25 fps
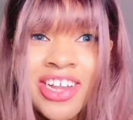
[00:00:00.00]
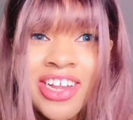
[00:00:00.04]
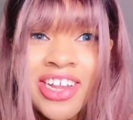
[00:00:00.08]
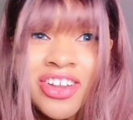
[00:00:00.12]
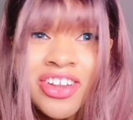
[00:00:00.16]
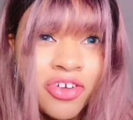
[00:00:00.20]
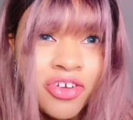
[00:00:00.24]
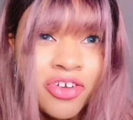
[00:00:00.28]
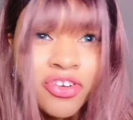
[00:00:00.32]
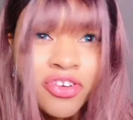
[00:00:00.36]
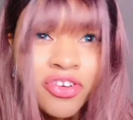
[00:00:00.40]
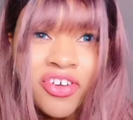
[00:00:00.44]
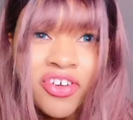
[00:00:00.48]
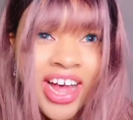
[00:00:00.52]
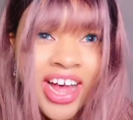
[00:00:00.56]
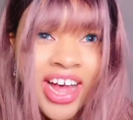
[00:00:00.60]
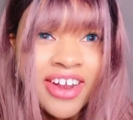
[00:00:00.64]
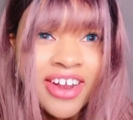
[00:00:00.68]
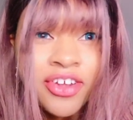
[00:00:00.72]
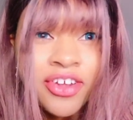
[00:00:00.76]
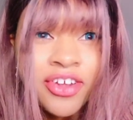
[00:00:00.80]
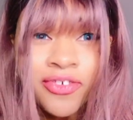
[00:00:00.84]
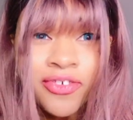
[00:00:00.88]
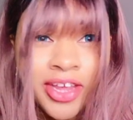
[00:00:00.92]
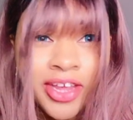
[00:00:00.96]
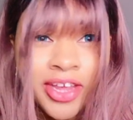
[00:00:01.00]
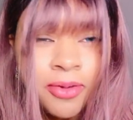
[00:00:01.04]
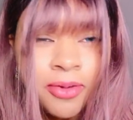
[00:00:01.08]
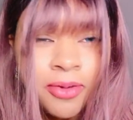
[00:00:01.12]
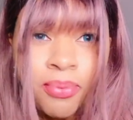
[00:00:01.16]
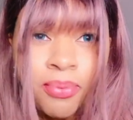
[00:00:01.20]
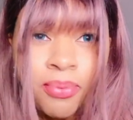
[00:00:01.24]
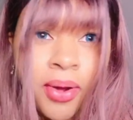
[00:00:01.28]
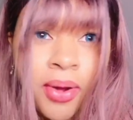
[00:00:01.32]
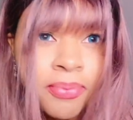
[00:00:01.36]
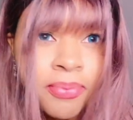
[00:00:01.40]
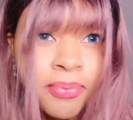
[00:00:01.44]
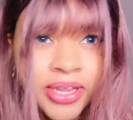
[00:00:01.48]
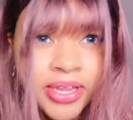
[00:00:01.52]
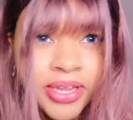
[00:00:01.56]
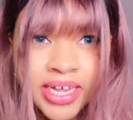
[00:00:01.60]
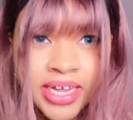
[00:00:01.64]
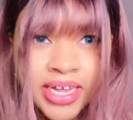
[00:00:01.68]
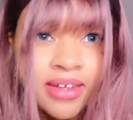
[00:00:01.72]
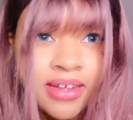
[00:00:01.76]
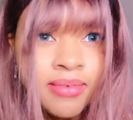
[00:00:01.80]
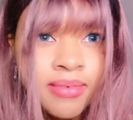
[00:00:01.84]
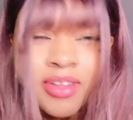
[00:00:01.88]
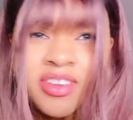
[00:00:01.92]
they don't know how to greet you properly.